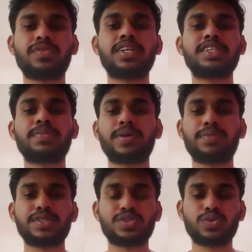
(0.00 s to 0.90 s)
What is the
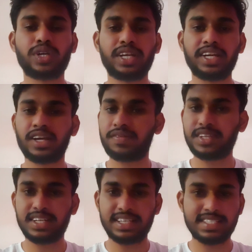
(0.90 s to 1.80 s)
purpose to create of the
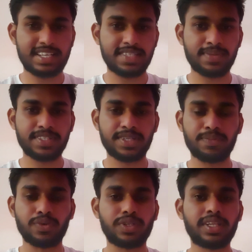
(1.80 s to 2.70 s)
these expense
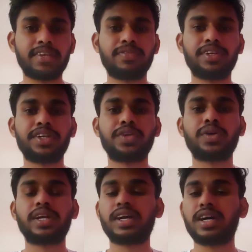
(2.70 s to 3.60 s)
report? Then we need to
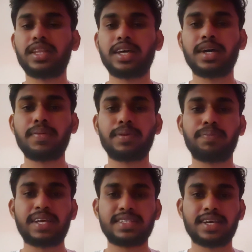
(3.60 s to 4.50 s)
click on the
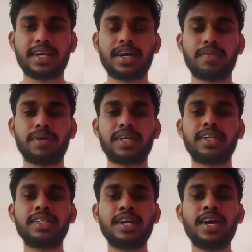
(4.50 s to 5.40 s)
plus icon
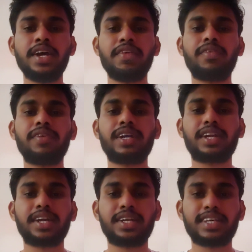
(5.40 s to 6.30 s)
button. We will
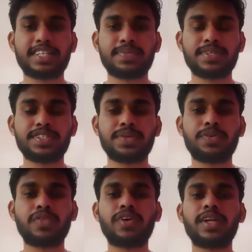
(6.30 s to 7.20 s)
create the expense
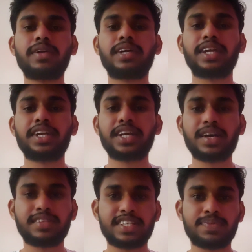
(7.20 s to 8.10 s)
report. While creating
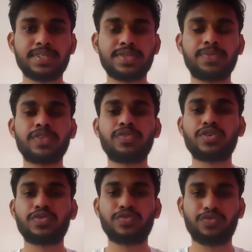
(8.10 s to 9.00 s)
the expense report,
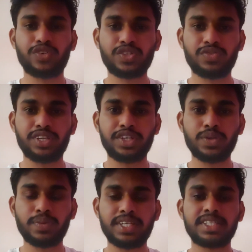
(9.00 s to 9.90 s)
first we need to
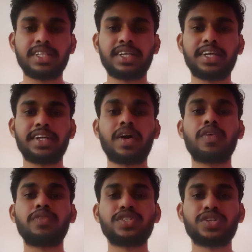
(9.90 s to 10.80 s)
mention the date on
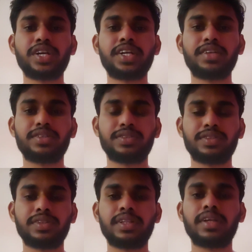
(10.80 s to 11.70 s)
which date
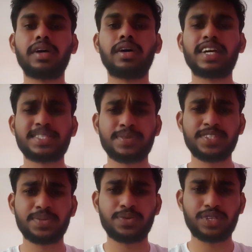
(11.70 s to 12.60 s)
the expense
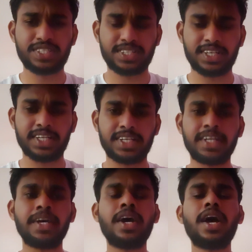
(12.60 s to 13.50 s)
report is created,
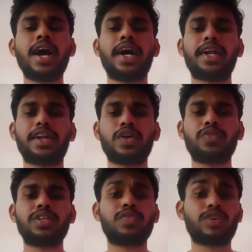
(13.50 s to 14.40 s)
and along
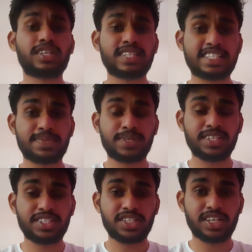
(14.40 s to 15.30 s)
with that, what is the
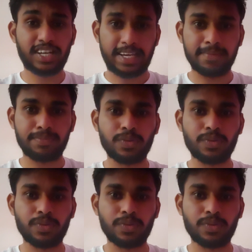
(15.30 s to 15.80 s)
expenditure type.